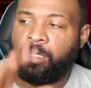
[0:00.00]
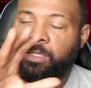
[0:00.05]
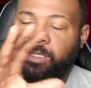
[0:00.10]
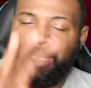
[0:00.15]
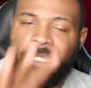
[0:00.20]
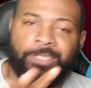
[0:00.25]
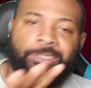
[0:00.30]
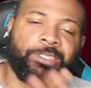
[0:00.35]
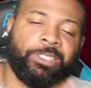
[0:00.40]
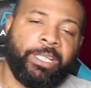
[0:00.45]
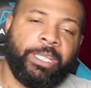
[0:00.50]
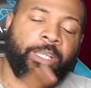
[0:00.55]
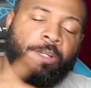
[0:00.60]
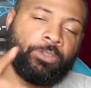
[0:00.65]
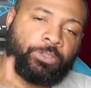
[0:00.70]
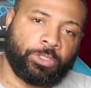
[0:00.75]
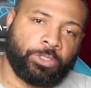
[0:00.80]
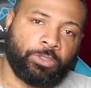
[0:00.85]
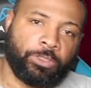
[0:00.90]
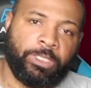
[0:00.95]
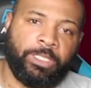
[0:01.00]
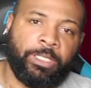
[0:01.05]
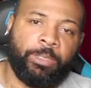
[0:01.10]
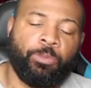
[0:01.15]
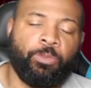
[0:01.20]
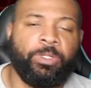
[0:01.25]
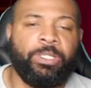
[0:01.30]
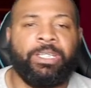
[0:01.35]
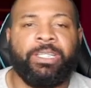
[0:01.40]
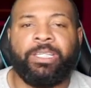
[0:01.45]
Yesterday on
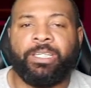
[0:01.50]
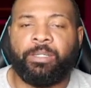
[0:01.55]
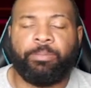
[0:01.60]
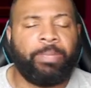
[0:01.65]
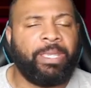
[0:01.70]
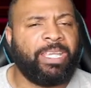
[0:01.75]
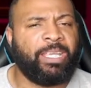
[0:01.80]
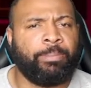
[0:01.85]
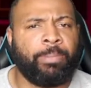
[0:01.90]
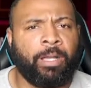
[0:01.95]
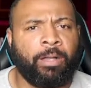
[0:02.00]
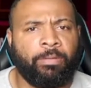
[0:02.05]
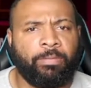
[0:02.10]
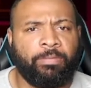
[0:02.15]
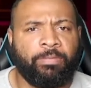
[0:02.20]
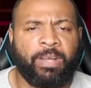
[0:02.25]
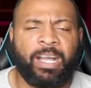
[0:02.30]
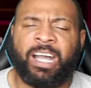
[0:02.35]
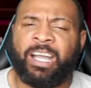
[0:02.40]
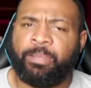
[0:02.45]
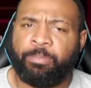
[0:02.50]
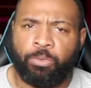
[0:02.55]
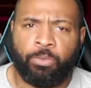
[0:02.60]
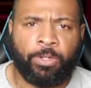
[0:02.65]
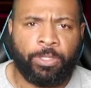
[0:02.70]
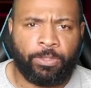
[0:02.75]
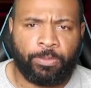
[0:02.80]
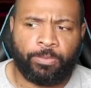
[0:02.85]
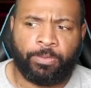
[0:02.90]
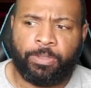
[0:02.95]
stream, we needed to make about
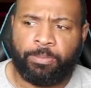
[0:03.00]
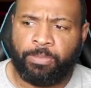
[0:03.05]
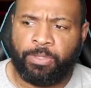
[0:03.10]
5.3